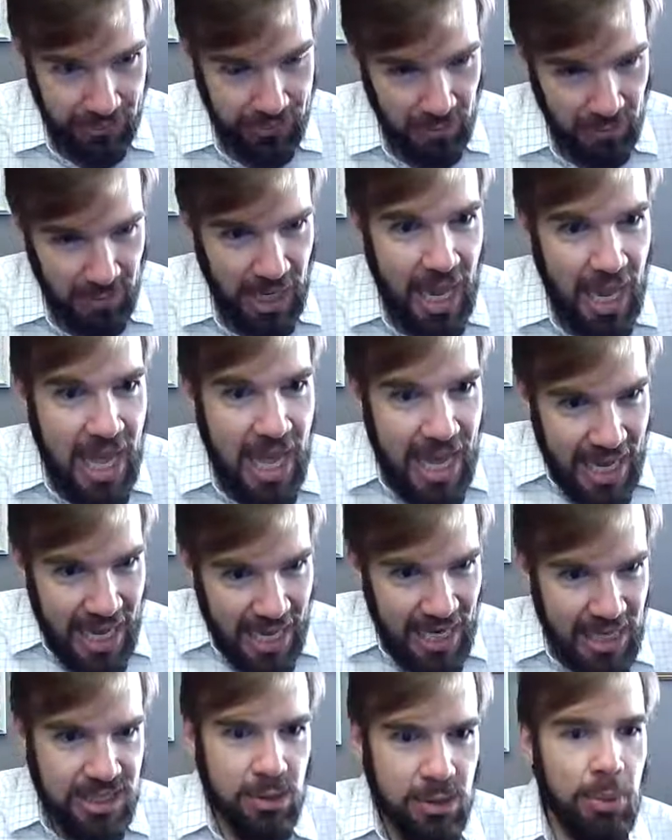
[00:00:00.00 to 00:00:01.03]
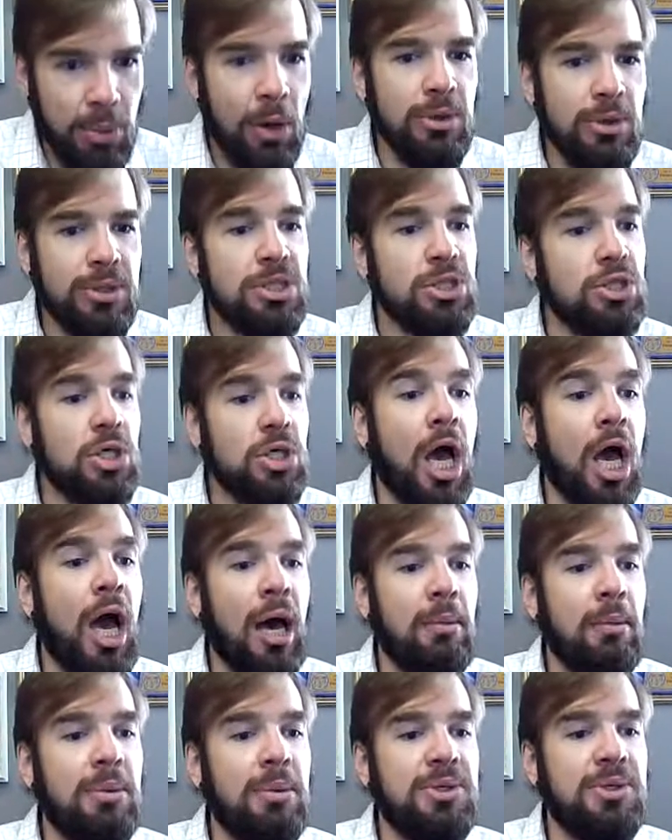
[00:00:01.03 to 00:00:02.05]
I mean, it is the poet's
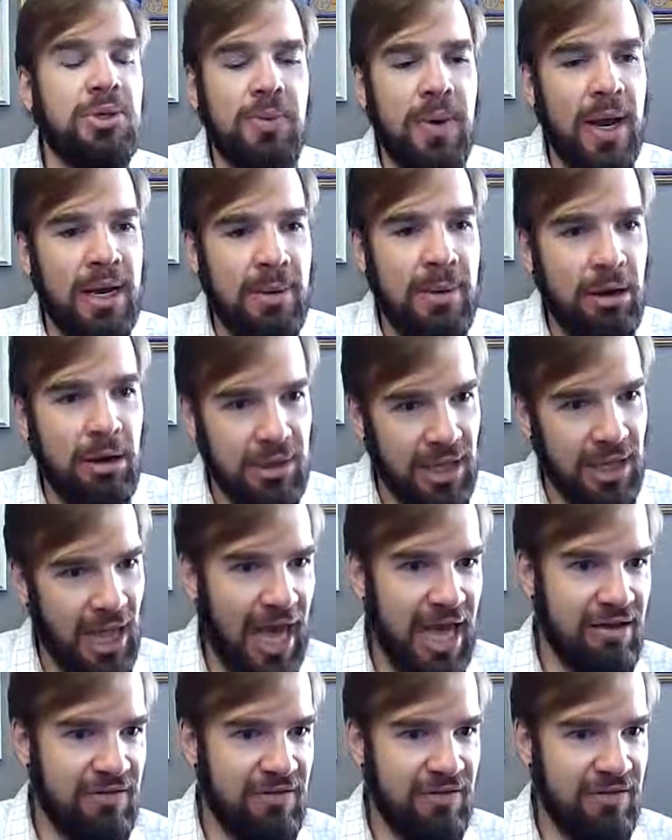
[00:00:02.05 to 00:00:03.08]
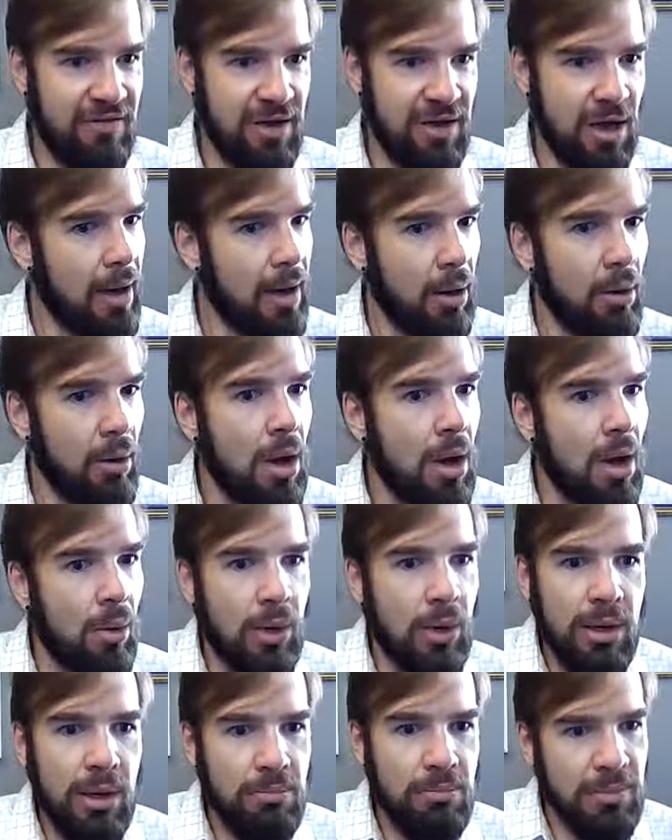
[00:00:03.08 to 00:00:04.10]
job to write about life, about
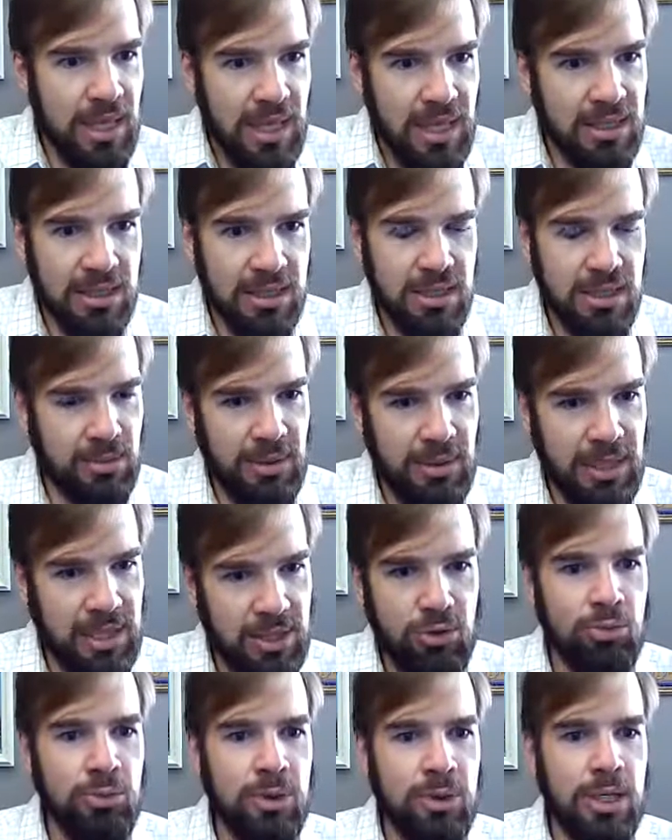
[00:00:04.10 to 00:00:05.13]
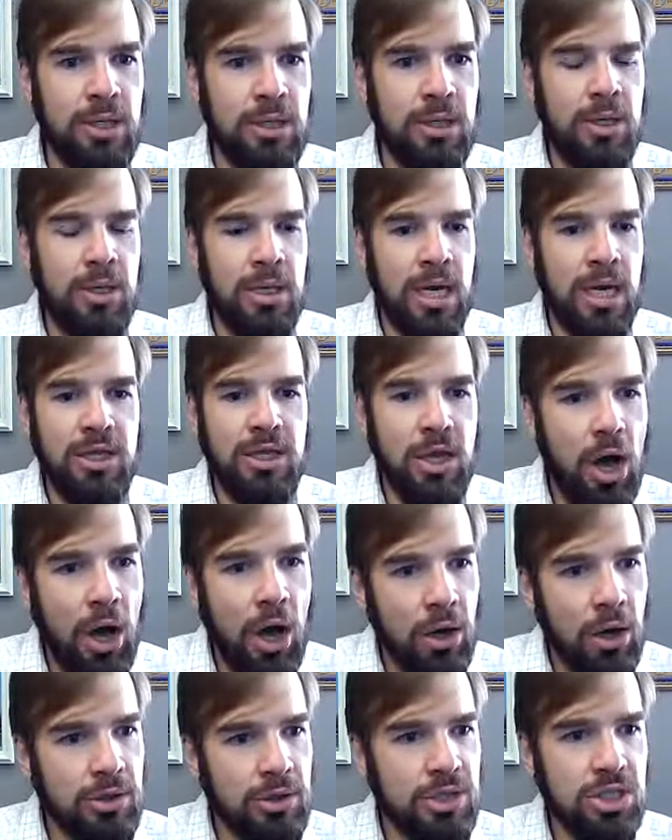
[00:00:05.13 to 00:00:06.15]
what it means to be human. And the
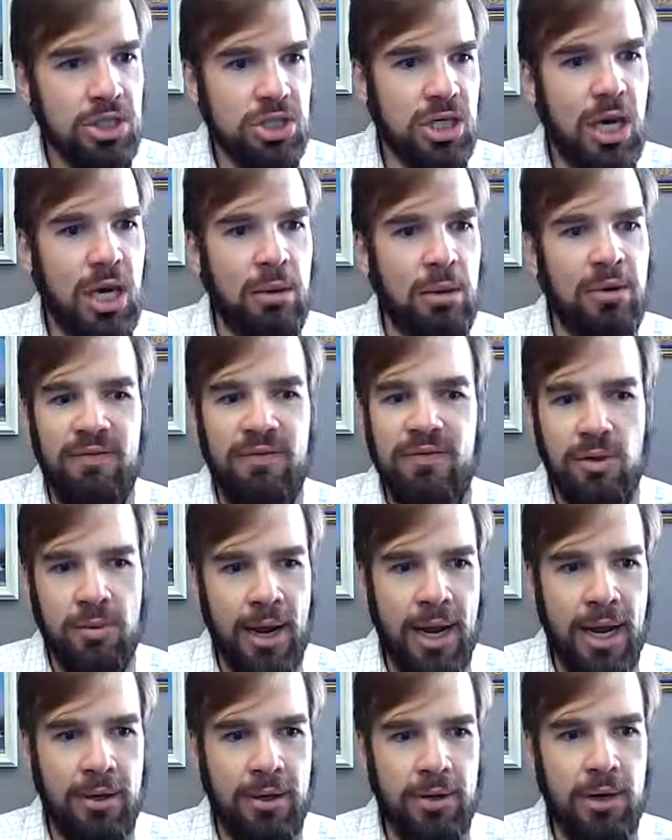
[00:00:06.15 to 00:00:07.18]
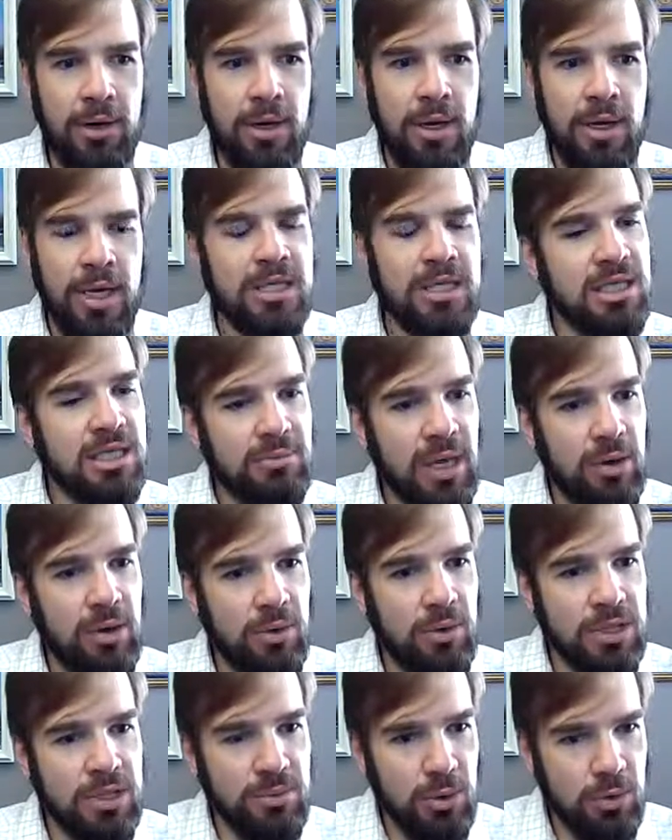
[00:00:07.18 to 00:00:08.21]
hardest job of the writer is to make
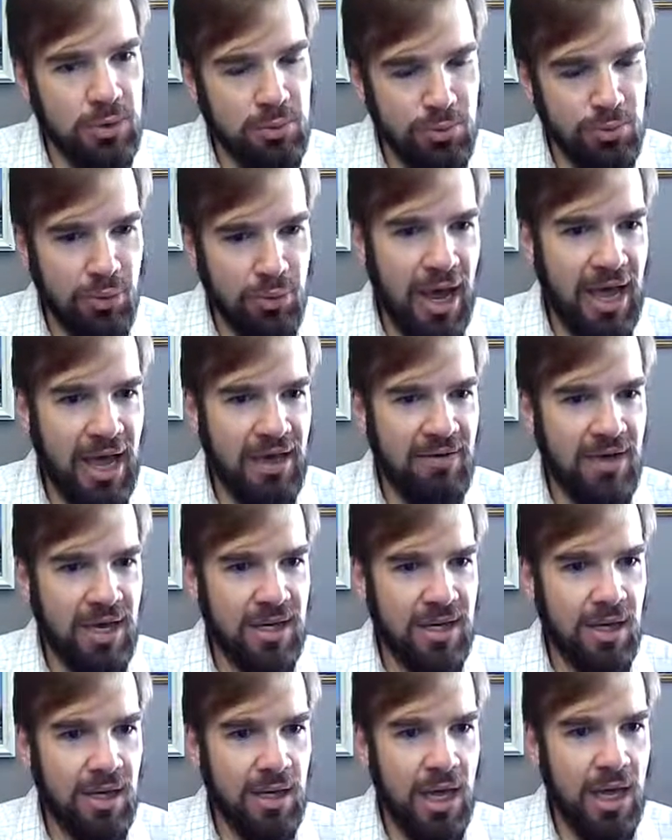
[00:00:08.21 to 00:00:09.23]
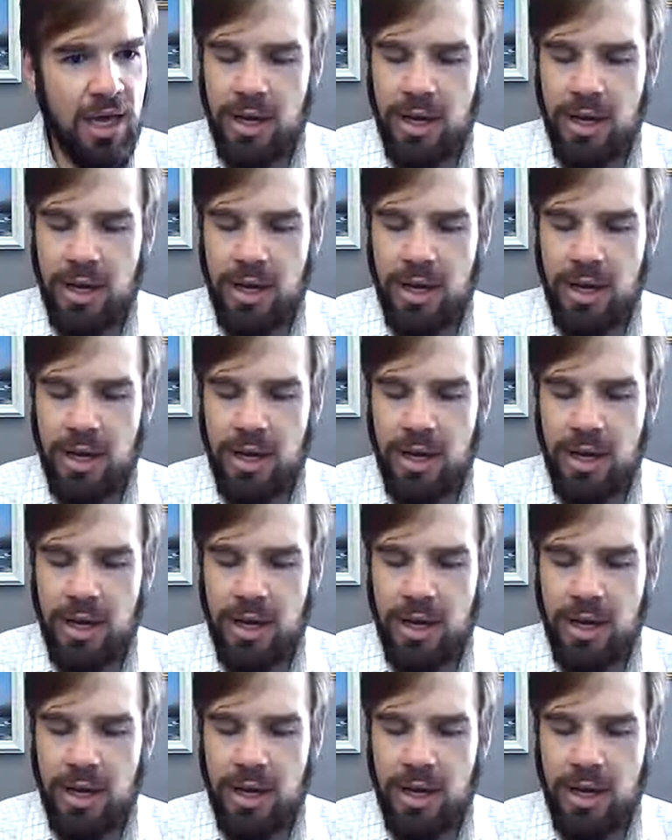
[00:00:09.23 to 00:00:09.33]
what's most private and